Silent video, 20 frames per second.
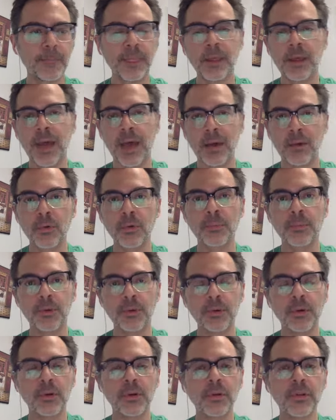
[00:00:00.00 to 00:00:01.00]
our moon,
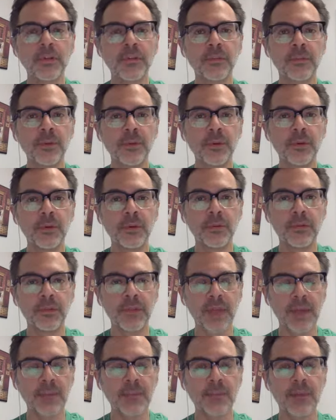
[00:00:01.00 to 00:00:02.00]
Earth's moon, whose
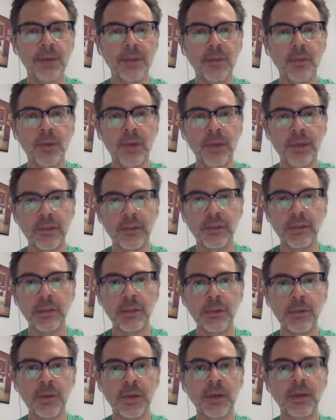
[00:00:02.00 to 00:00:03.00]
name by the way is
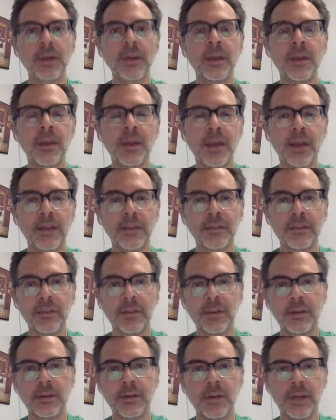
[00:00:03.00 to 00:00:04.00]
Luna, as
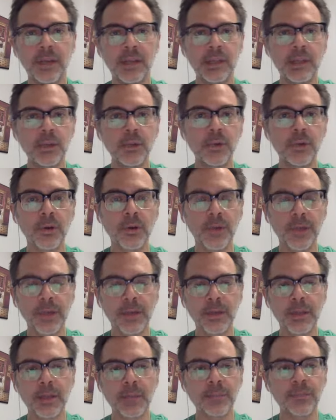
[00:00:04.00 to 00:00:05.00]
in a lunar
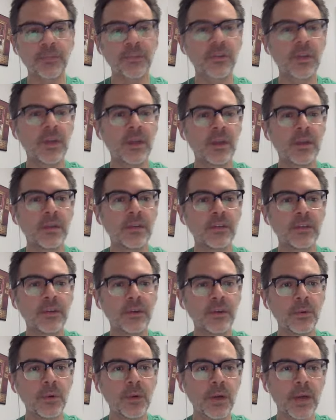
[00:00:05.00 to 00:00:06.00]
eclipse.
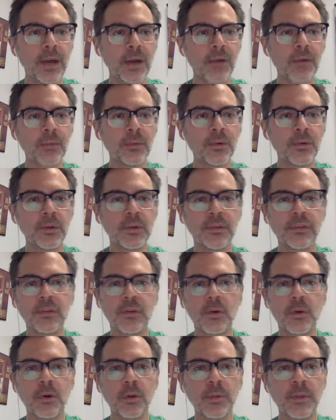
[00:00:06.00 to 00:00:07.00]
So our moon is
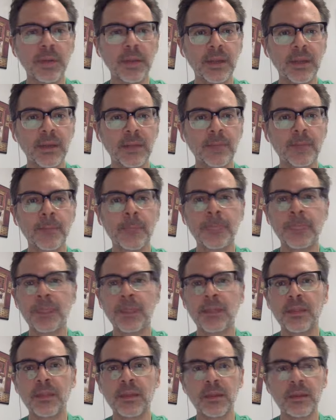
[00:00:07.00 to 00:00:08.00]
orbiting
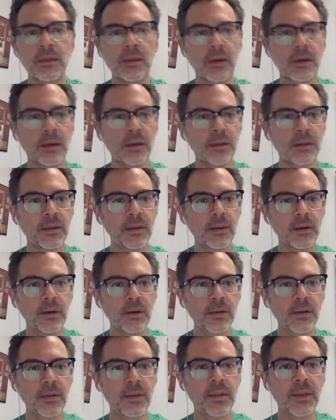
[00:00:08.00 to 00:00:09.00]
the
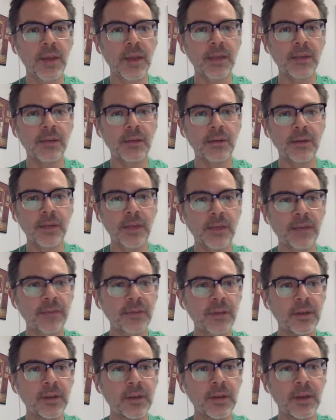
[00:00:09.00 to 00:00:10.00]
Earth, and you're
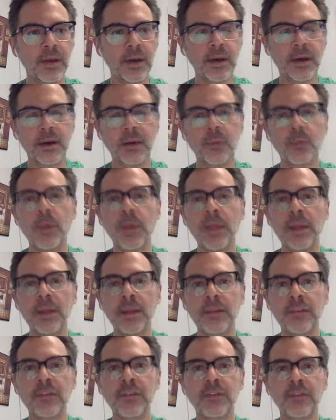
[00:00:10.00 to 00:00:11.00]
given a
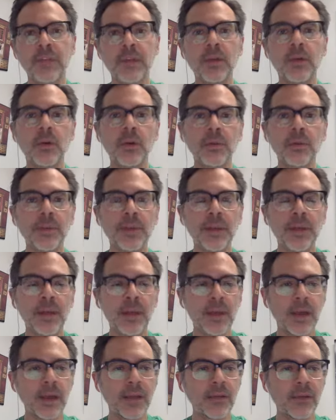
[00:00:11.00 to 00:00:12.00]
radius of the orbit,
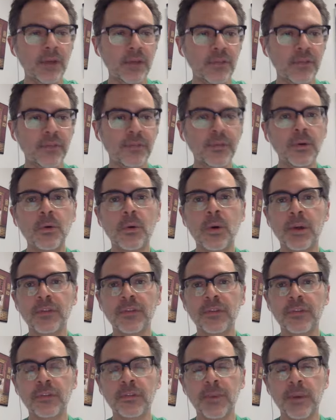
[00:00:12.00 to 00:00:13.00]
and you're asked a few
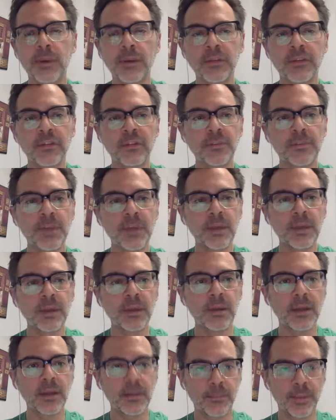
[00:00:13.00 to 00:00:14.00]
questions about its speed
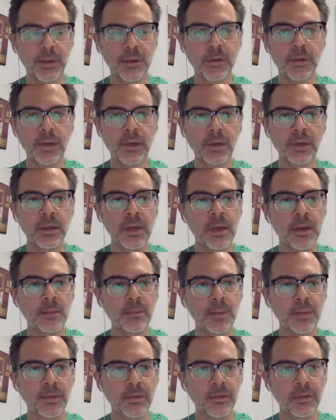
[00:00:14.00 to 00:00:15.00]
and period.
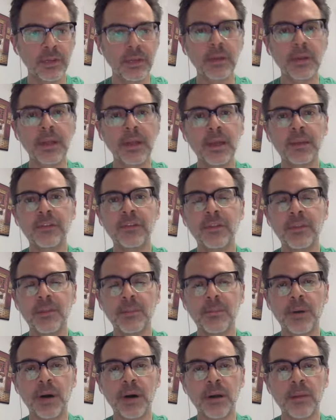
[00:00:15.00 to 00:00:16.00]
But there's a little hint at the
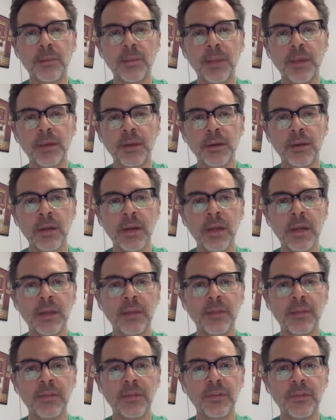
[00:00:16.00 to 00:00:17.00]
bottom here
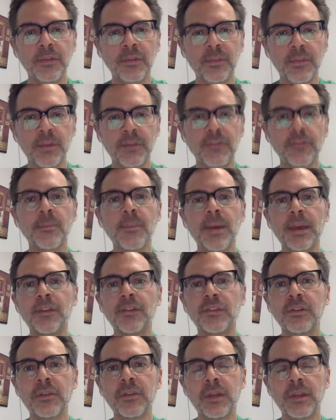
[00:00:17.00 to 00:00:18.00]
that there's some
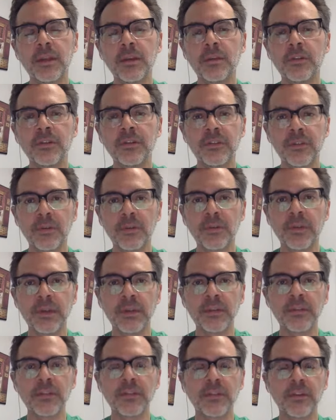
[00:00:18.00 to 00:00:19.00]
information that you still need
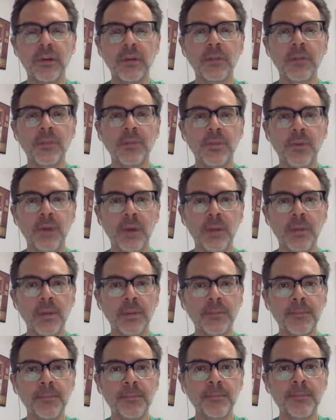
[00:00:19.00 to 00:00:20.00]
to solve the problem,
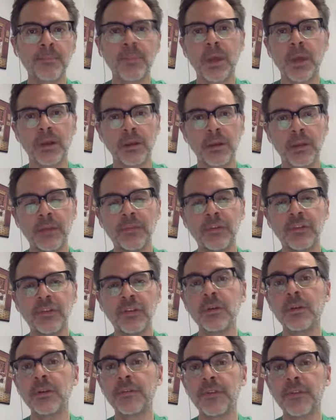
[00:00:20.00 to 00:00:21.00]
and I'll leave it to
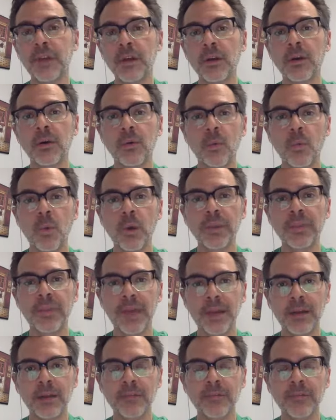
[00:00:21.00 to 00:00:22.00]
you to figure out what that
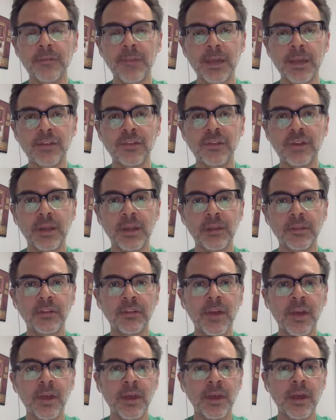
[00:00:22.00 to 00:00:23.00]
information is.
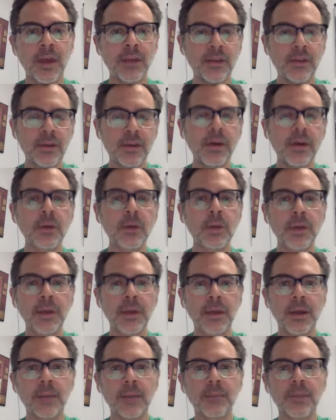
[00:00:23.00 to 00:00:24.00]
And you can go look it
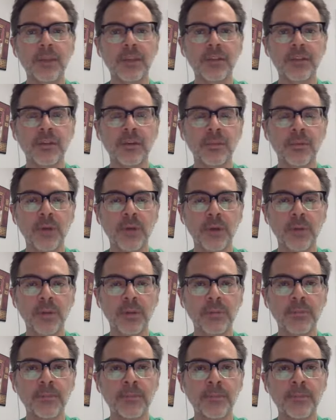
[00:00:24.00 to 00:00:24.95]
up, it's no problem.